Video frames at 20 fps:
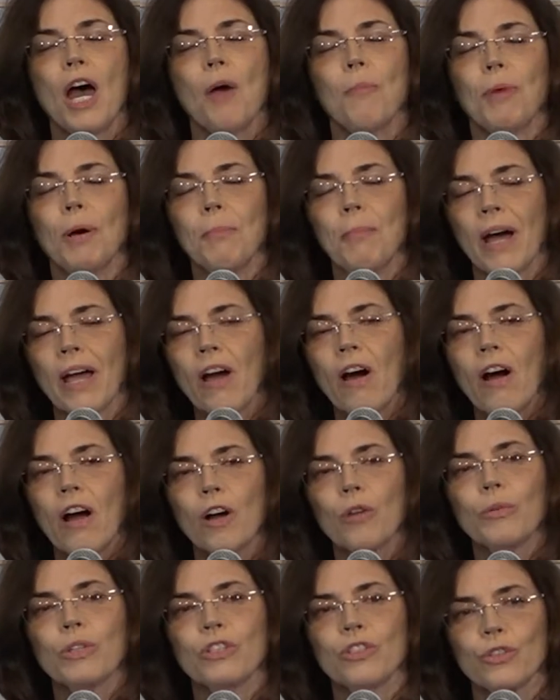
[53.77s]
but my
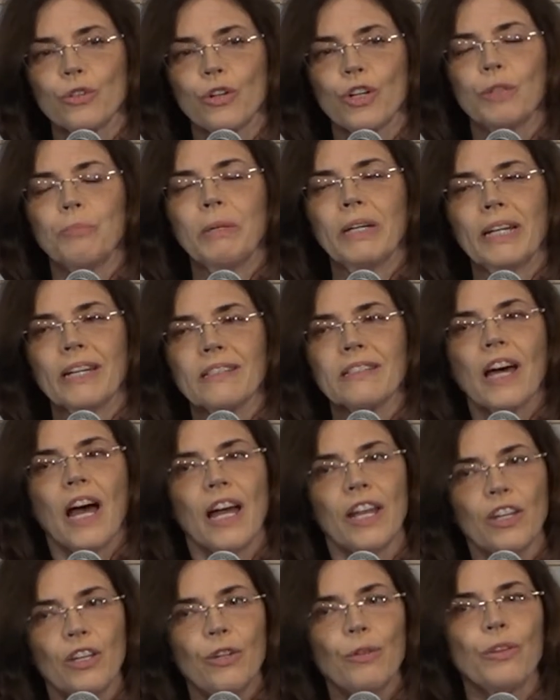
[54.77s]
heart was torn because
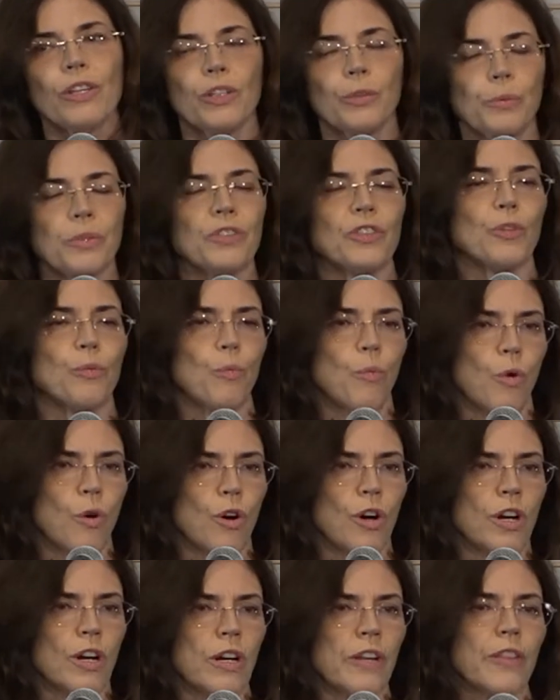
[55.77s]
I knew this was a
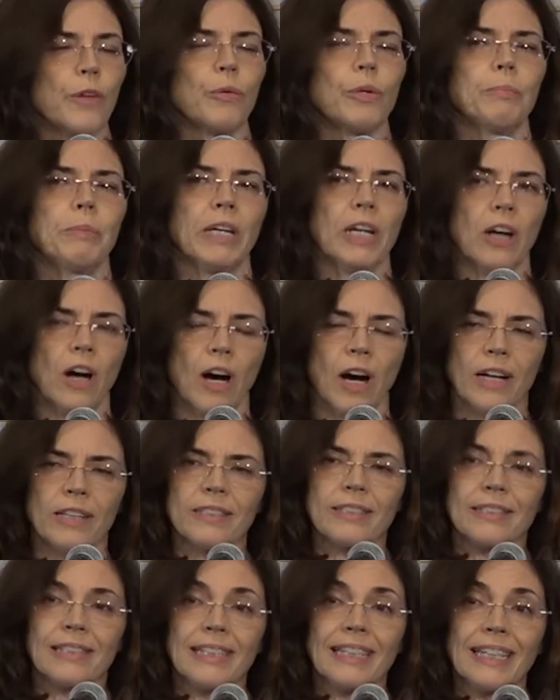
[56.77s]
war that would be
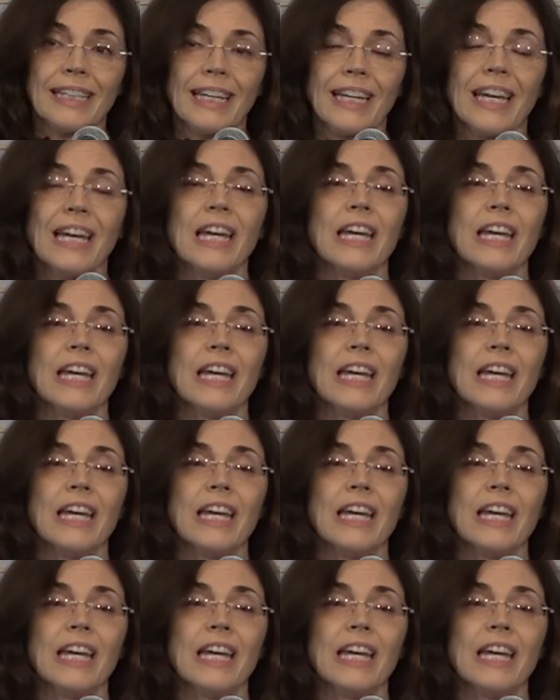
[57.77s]
costly